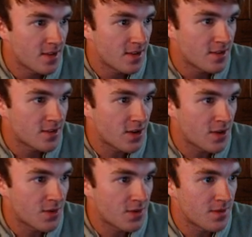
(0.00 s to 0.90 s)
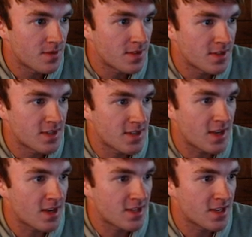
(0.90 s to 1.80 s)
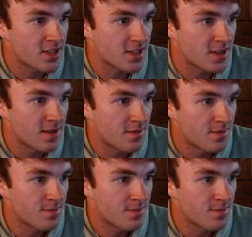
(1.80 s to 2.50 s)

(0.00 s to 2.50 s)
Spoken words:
So this is like essentially